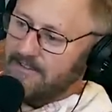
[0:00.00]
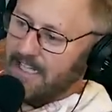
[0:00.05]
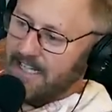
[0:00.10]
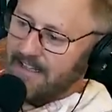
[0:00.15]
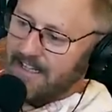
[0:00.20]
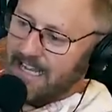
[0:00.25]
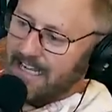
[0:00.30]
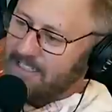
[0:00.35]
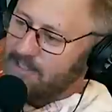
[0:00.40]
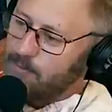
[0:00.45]

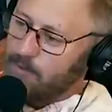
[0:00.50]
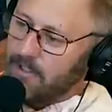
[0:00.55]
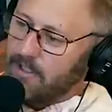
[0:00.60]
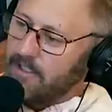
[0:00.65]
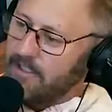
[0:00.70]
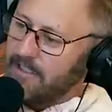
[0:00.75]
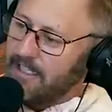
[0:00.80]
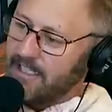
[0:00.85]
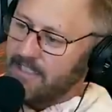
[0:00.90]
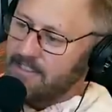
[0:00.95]
and that's where
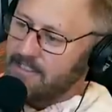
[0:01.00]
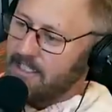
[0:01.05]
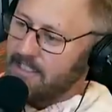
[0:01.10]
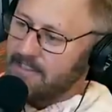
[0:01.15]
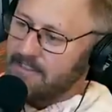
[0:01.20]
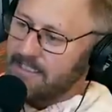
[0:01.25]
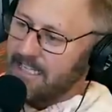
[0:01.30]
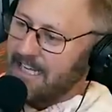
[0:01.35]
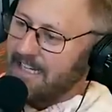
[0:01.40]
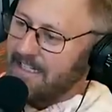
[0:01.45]
it
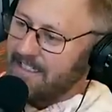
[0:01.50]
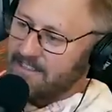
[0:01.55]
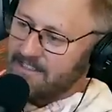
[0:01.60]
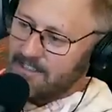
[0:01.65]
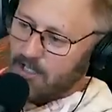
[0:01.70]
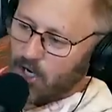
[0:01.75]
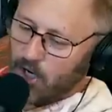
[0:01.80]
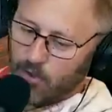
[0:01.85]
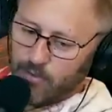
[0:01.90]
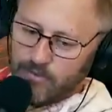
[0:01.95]
exists, and
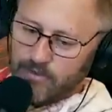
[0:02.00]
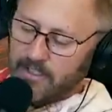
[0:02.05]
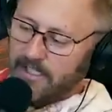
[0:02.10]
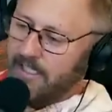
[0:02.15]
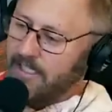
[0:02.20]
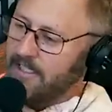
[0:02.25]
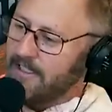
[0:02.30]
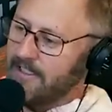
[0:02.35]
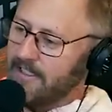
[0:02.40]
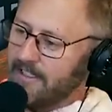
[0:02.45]
it's
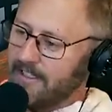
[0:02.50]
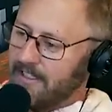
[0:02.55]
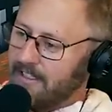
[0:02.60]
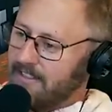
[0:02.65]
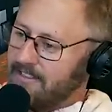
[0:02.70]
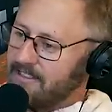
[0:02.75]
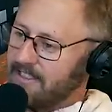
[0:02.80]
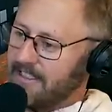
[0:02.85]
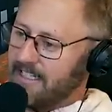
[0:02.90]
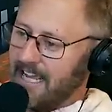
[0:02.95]
only
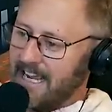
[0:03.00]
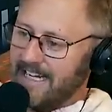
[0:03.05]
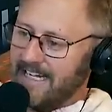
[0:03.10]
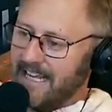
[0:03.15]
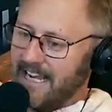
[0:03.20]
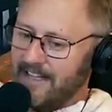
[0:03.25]
tonight,